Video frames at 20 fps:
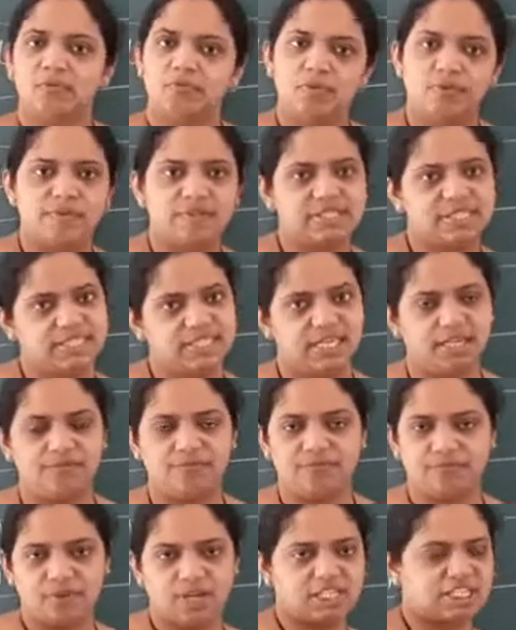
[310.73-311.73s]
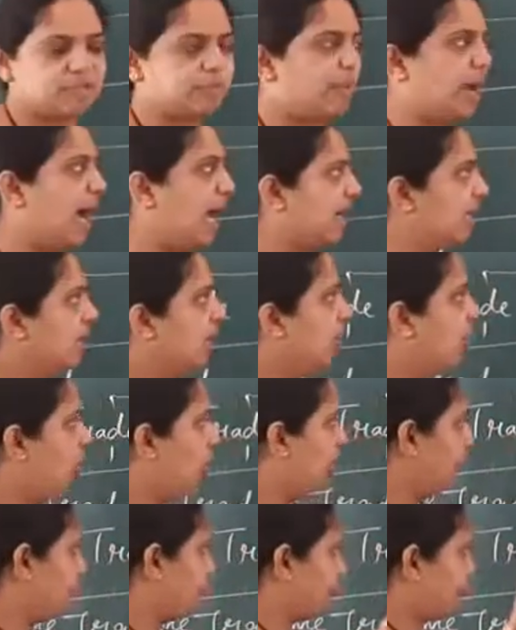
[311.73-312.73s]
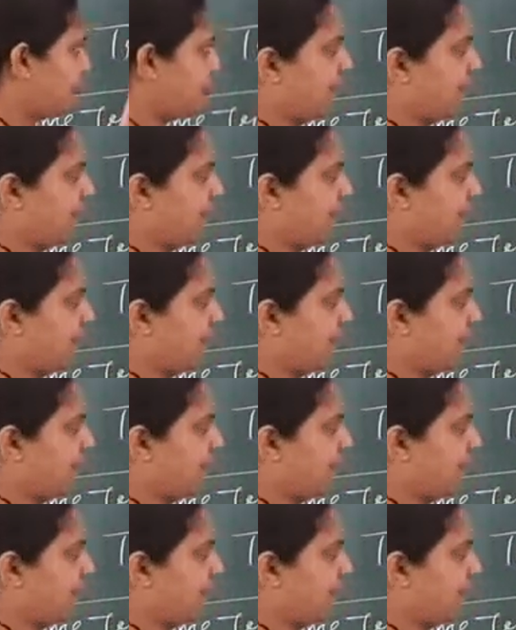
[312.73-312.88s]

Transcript: We will see first part.